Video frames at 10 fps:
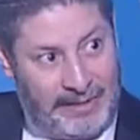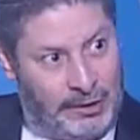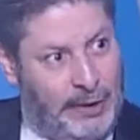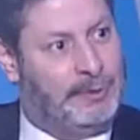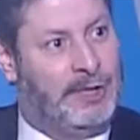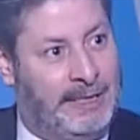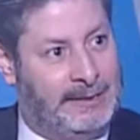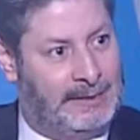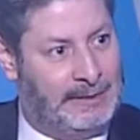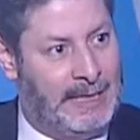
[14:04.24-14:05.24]
the
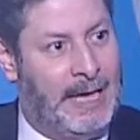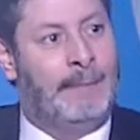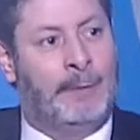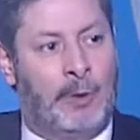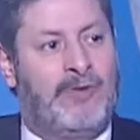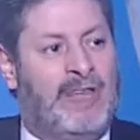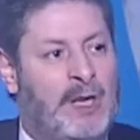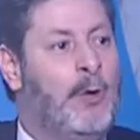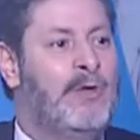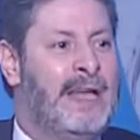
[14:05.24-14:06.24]
Egyptians, because they
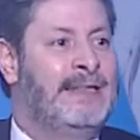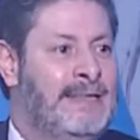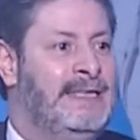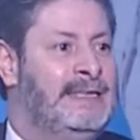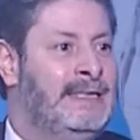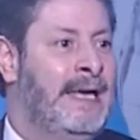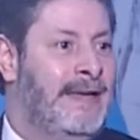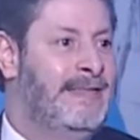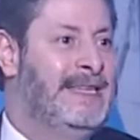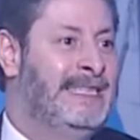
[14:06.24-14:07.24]
know that
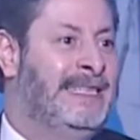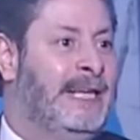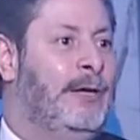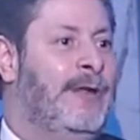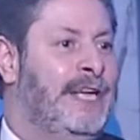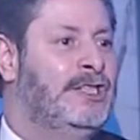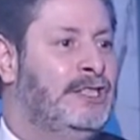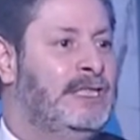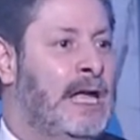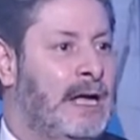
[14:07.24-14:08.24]
these
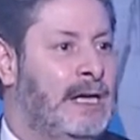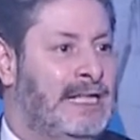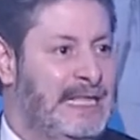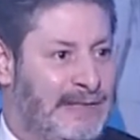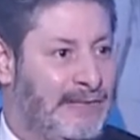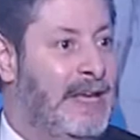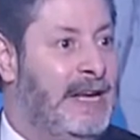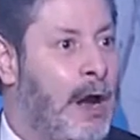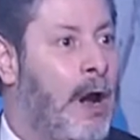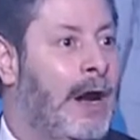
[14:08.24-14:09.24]
regulations is
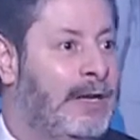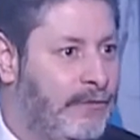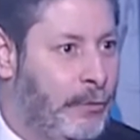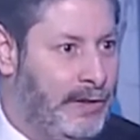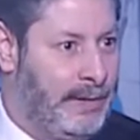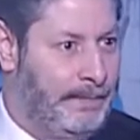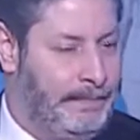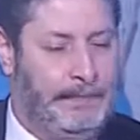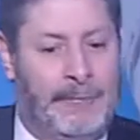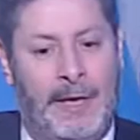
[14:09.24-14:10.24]
very hard for them.
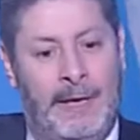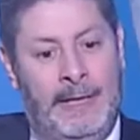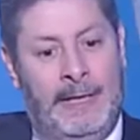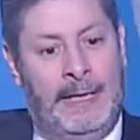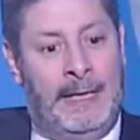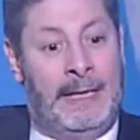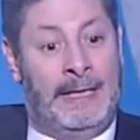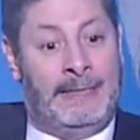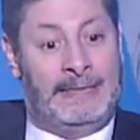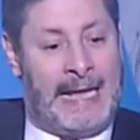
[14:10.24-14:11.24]

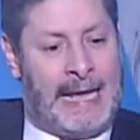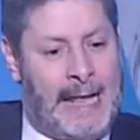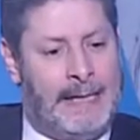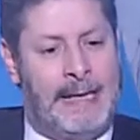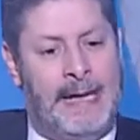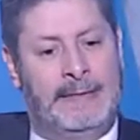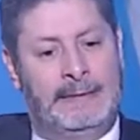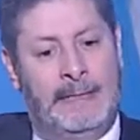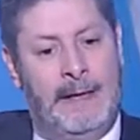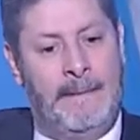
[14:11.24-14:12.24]
Second
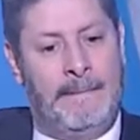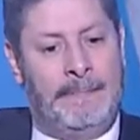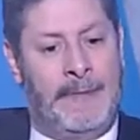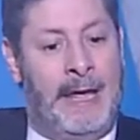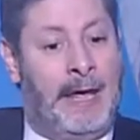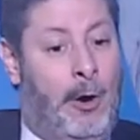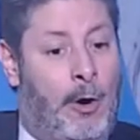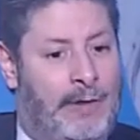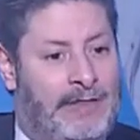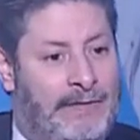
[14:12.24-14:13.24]
is,
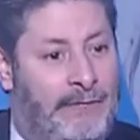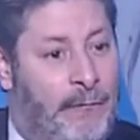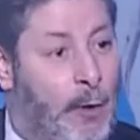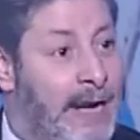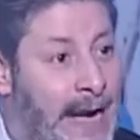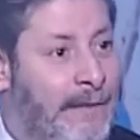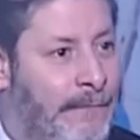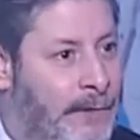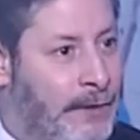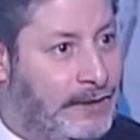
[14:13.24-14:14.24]
on the foreign
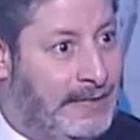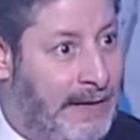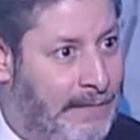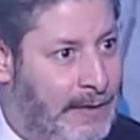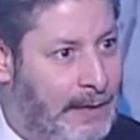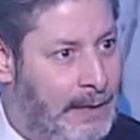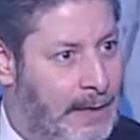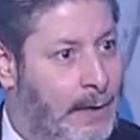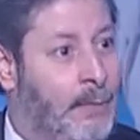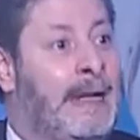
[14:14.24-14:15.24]
affairs level,
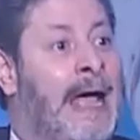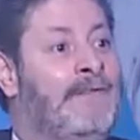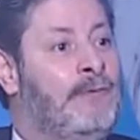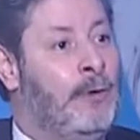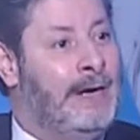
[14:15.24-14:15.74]
we had